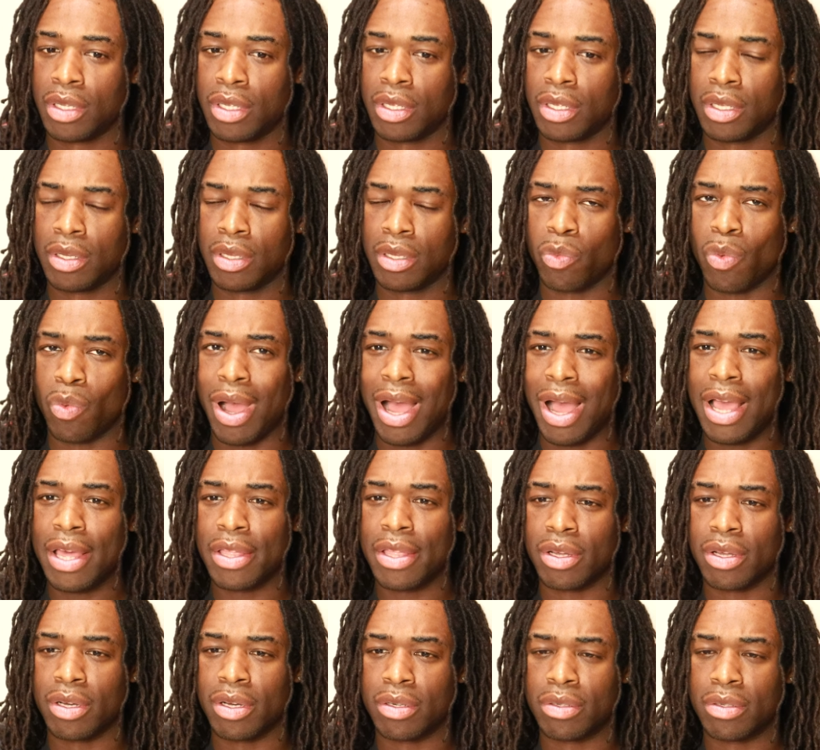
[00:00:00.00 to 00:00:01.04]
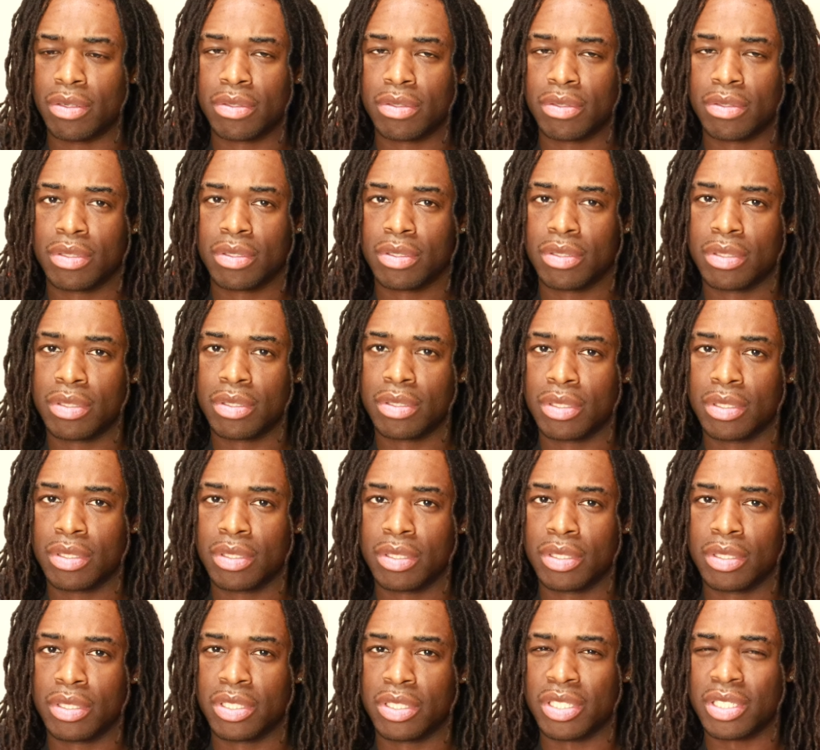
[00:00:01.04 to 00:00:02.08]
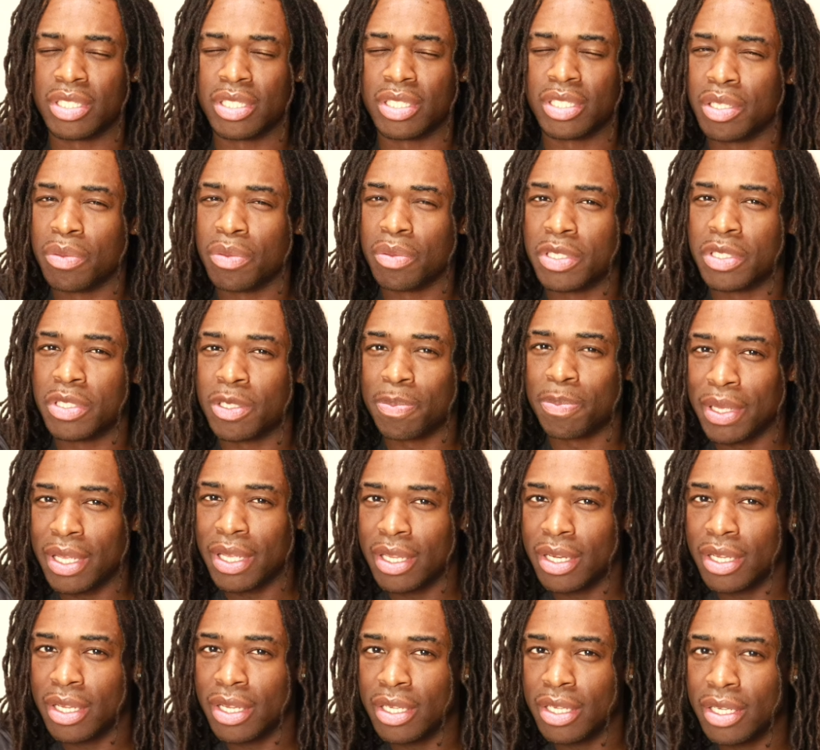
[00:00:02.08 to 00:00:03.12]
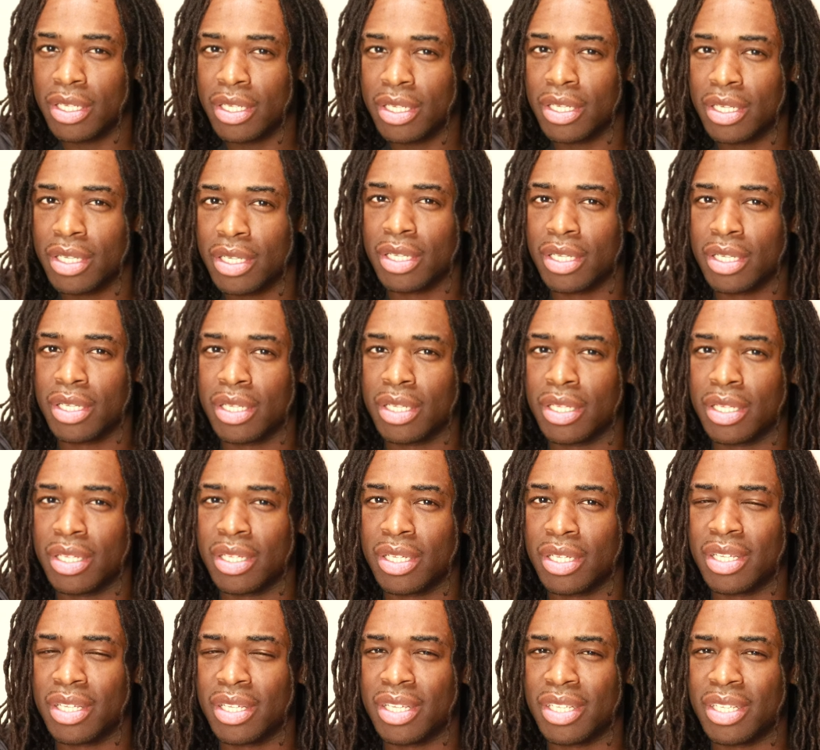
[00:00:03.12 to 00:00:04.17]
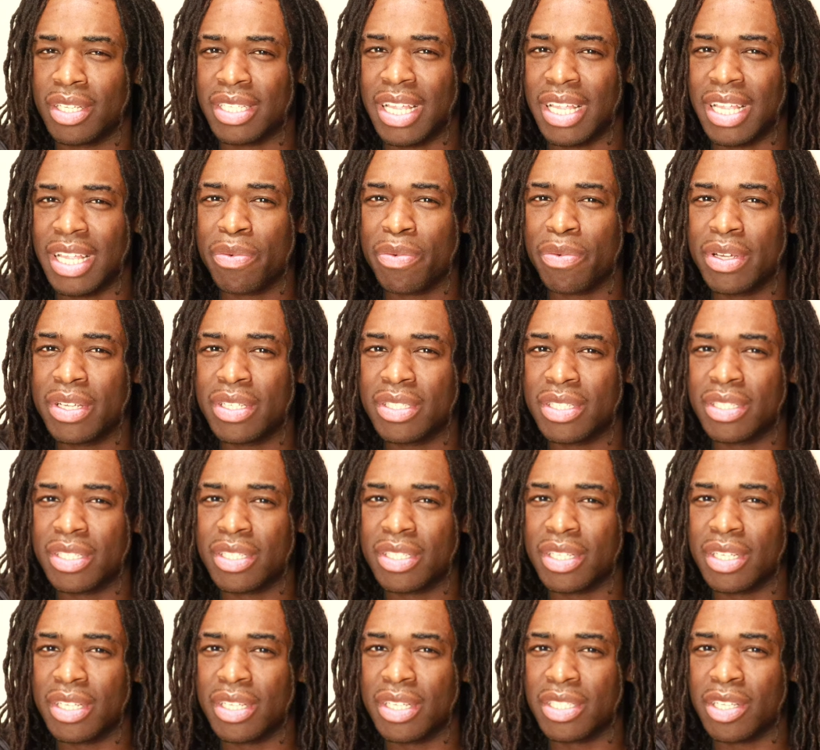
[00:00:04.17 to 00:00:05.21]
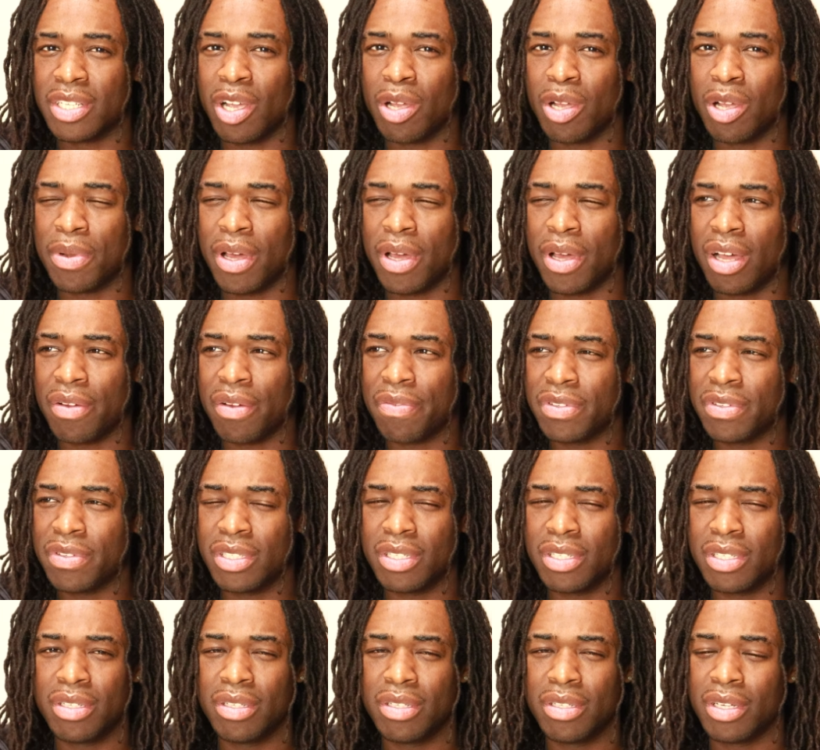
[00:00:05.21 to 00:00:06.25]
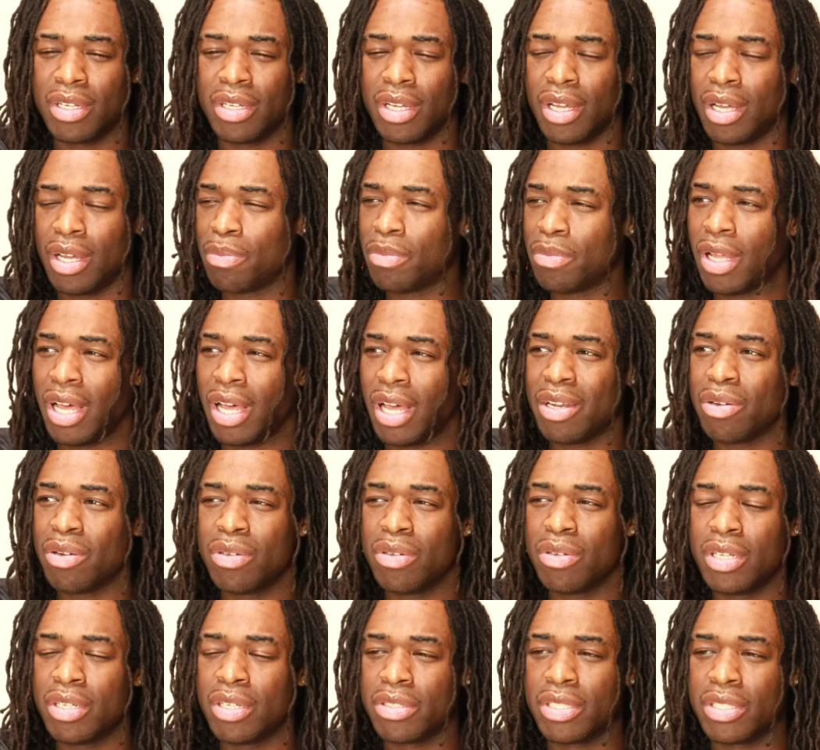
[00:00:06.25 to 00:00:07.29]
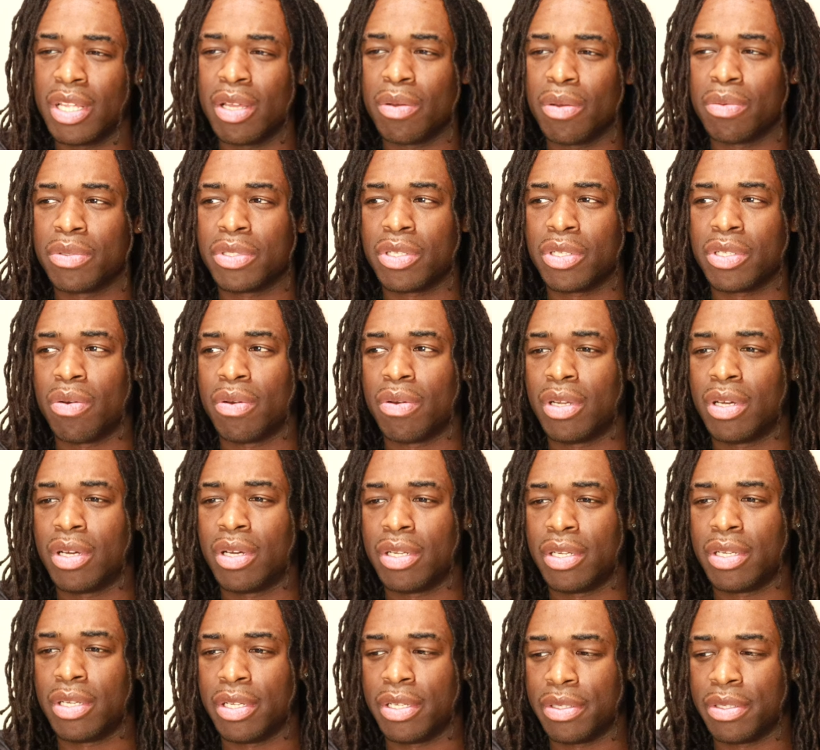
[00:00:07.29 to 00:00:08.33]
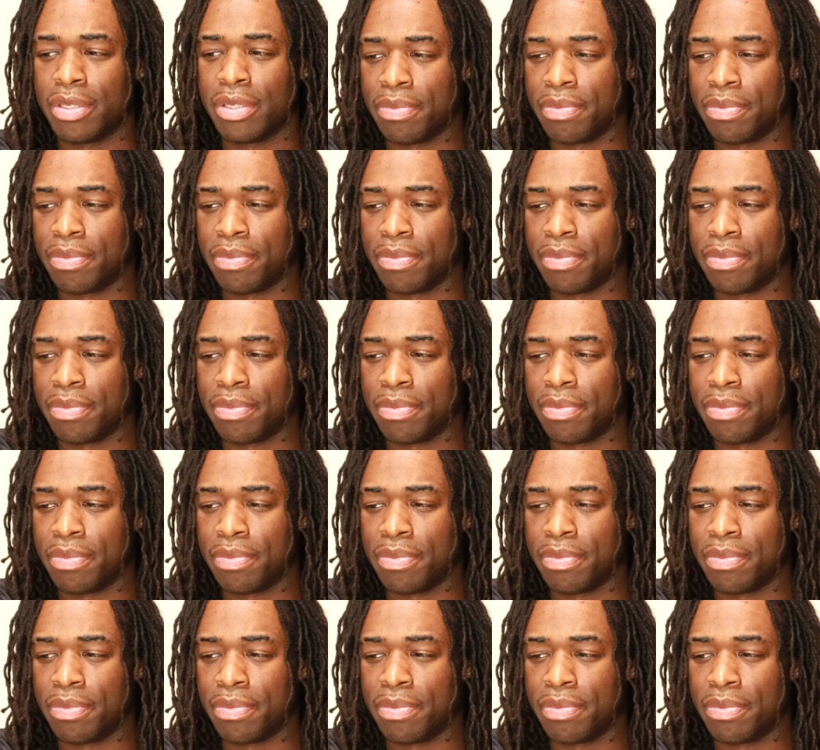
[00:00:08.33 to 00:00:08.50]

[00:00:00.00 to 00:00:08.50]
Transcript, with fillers: Why though? Just because he was speeding? Is that a reason to disarm the officer? I'm, I don't understand what's going on here.